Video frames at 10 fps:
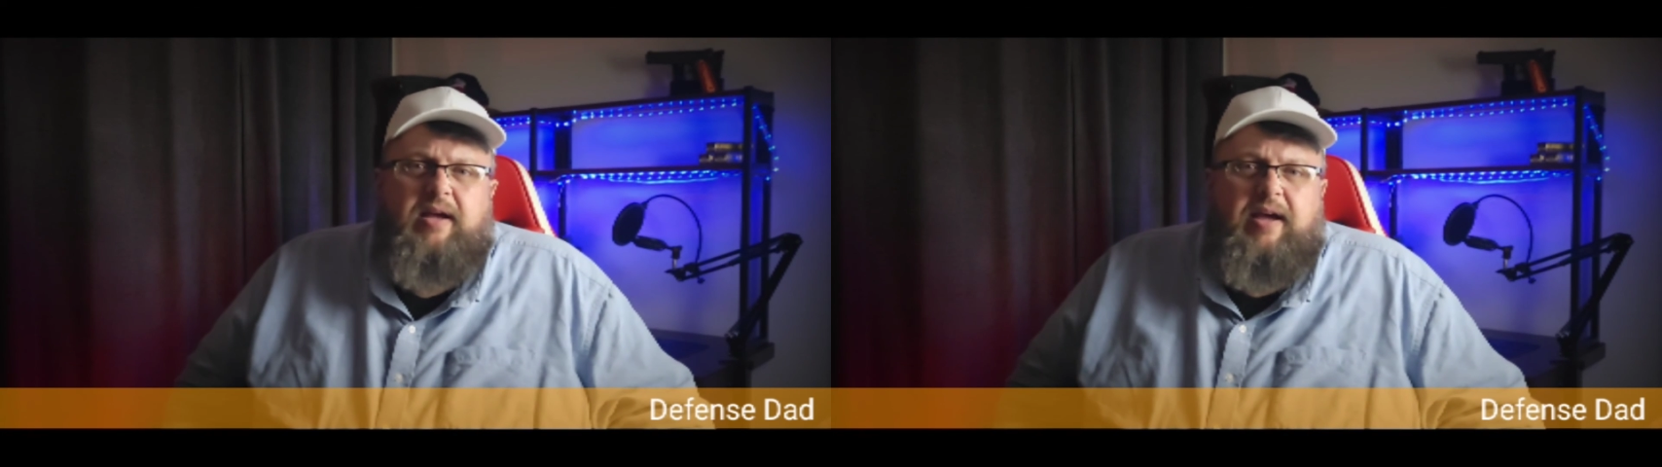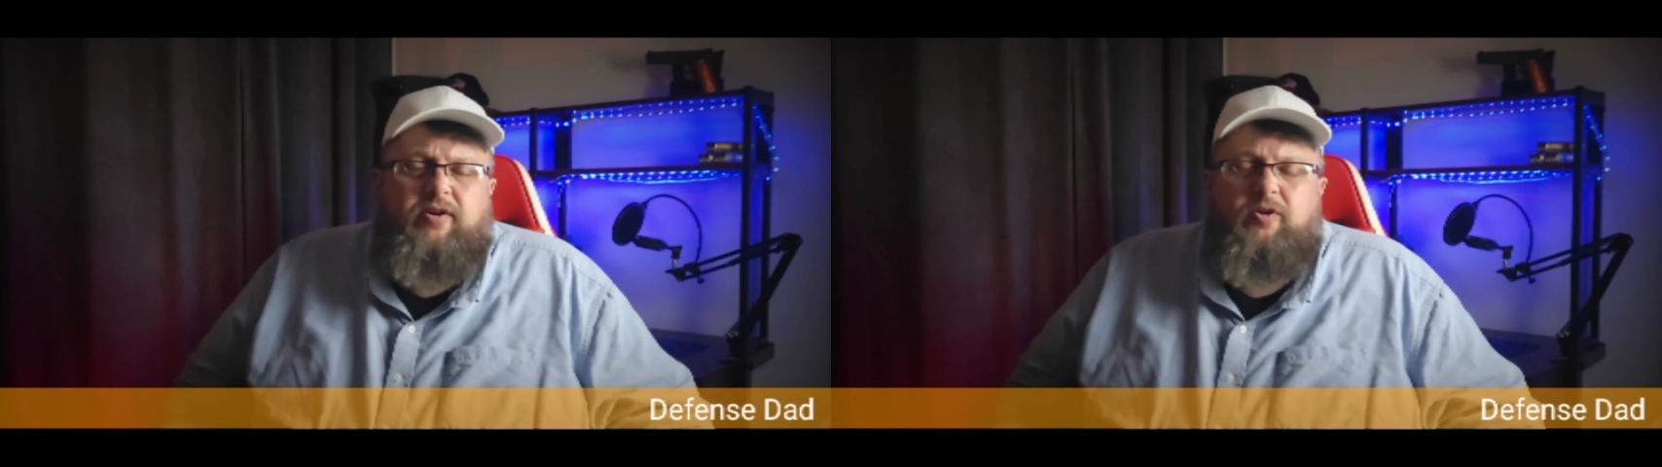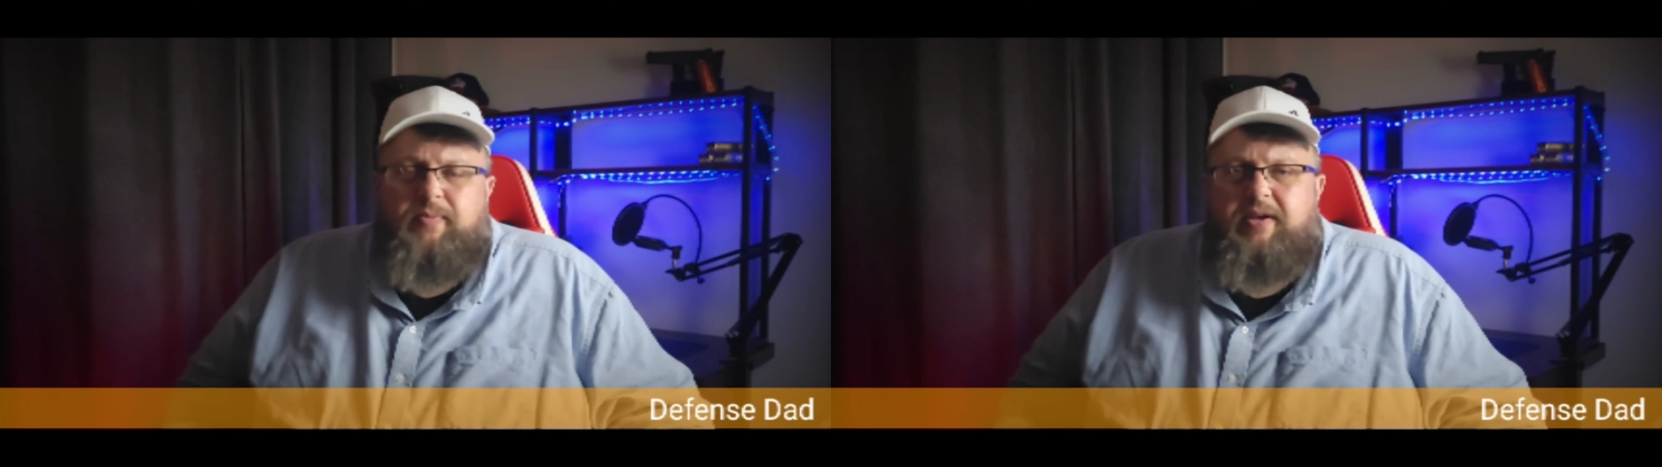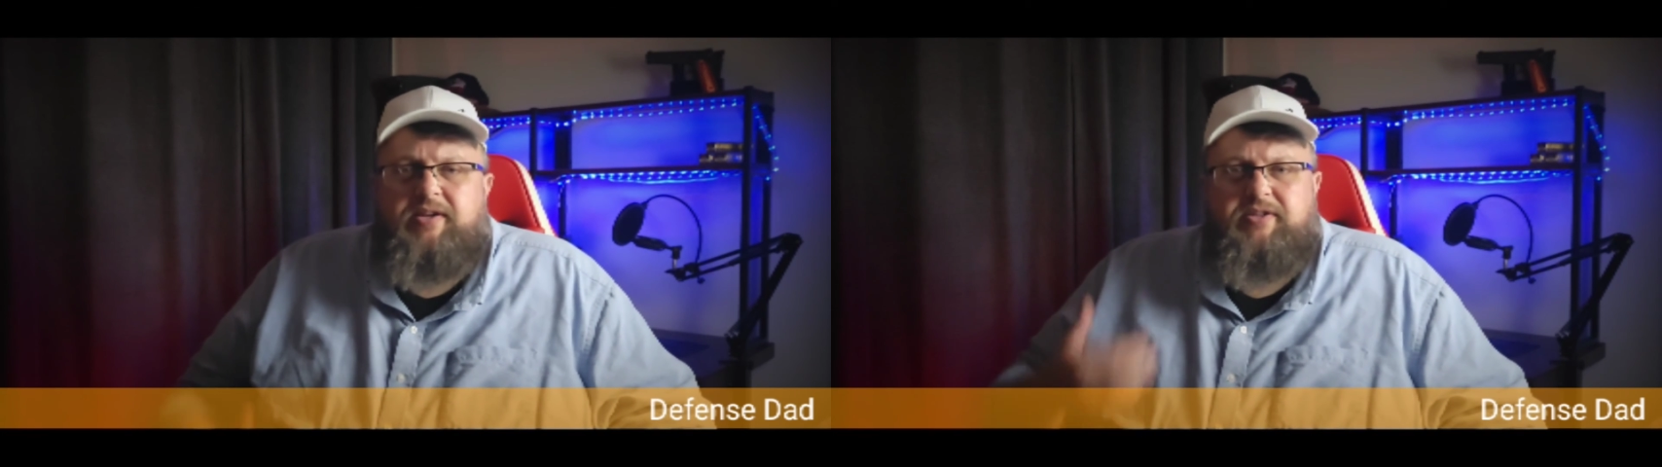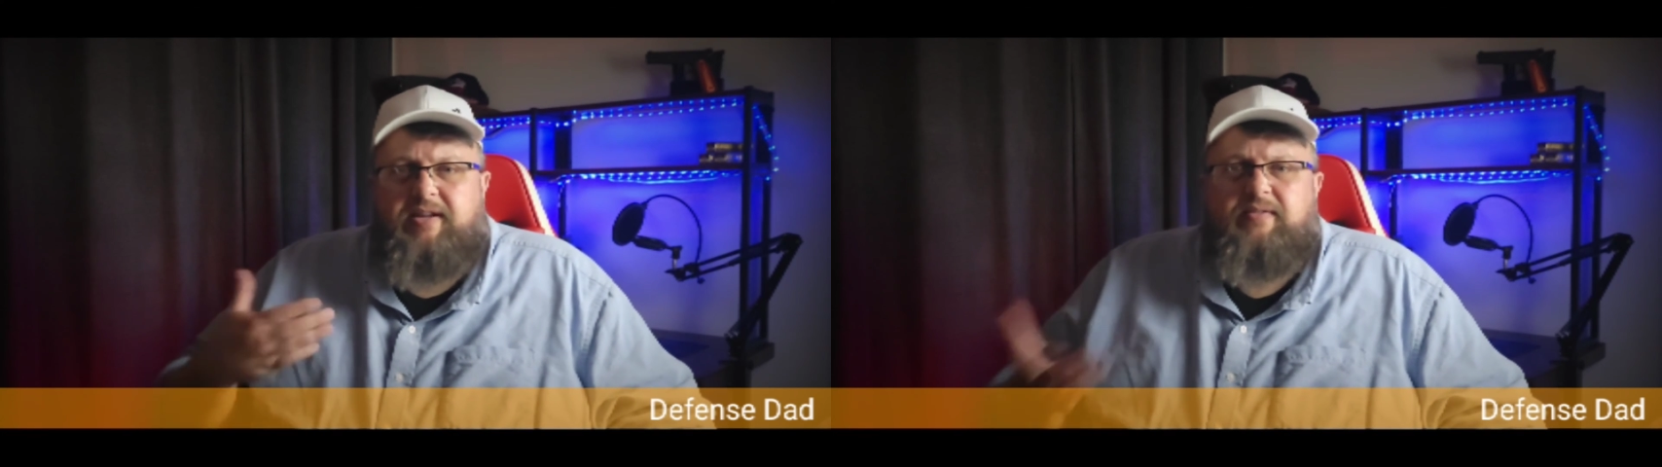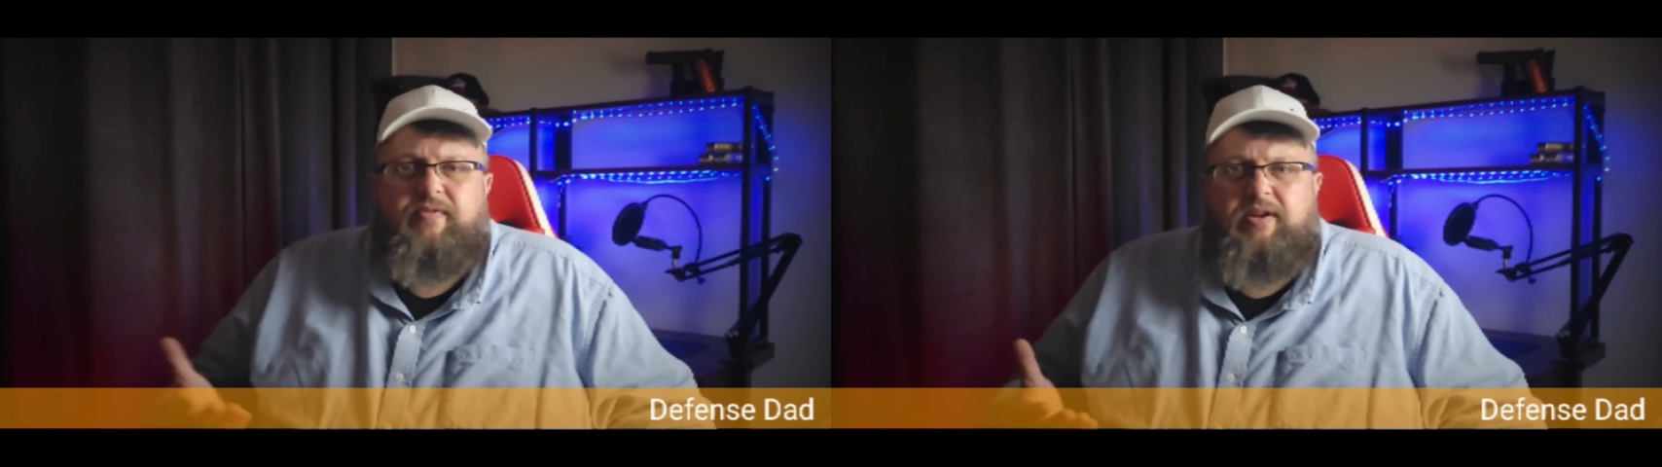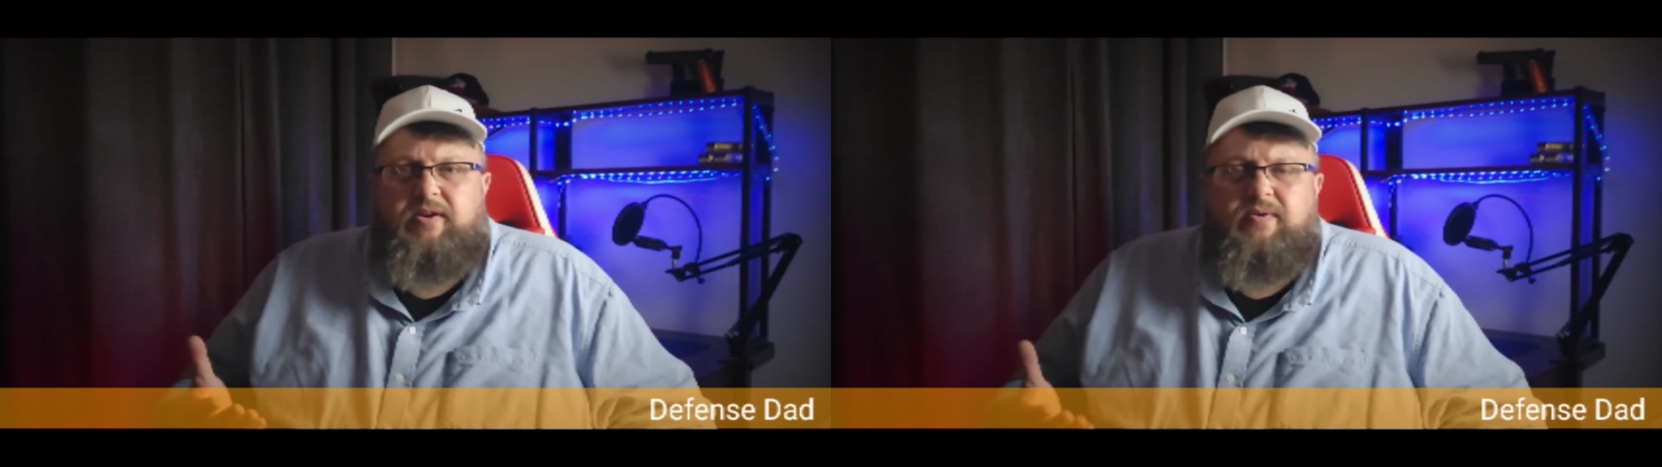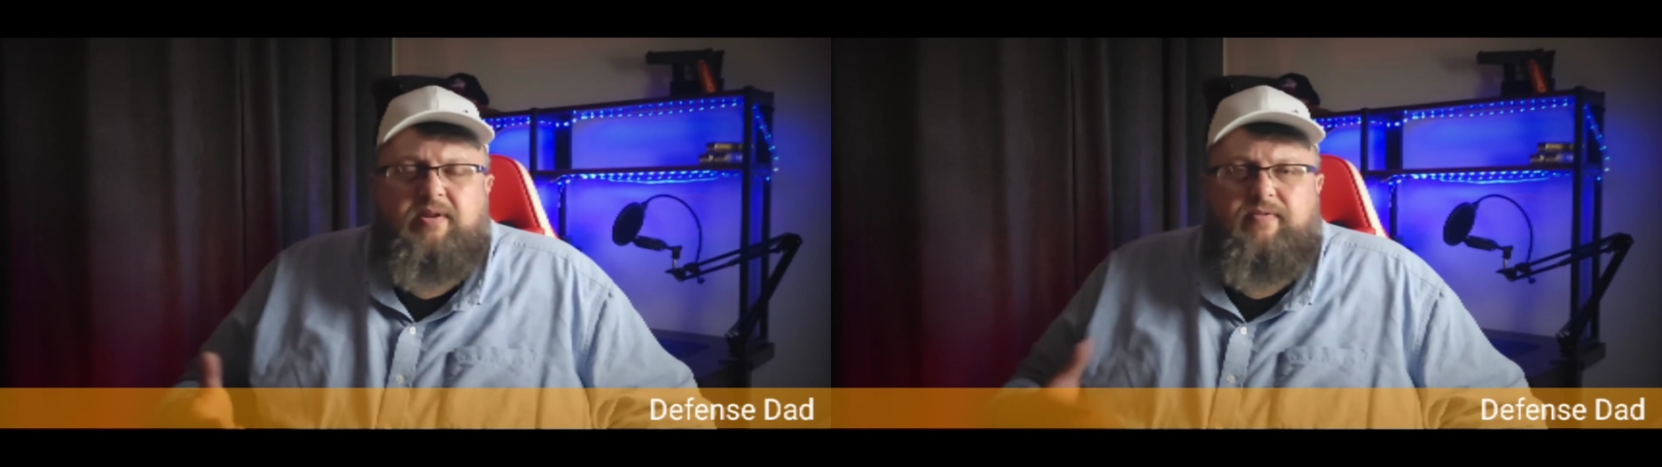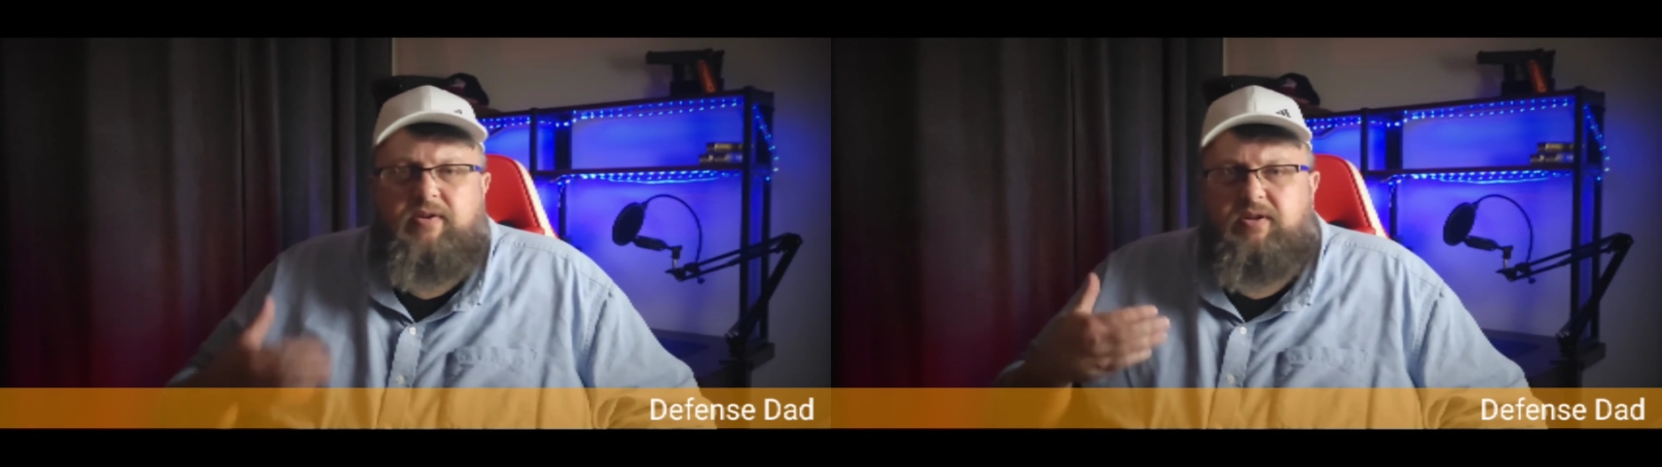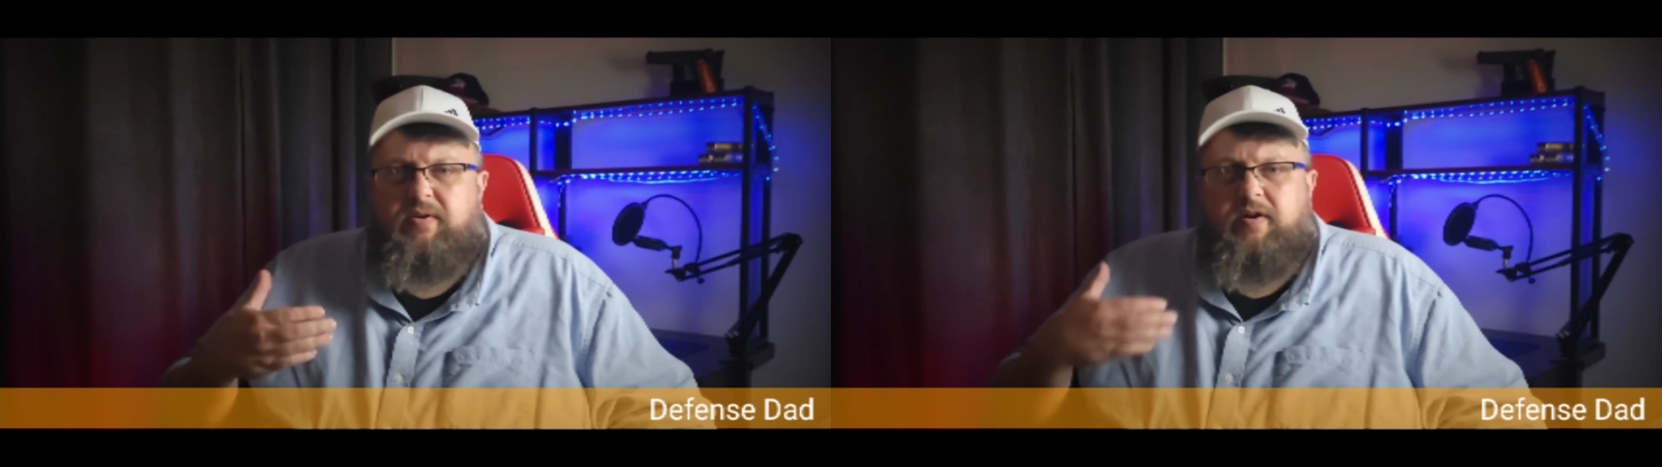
I hope you guys liked the video, and if you do,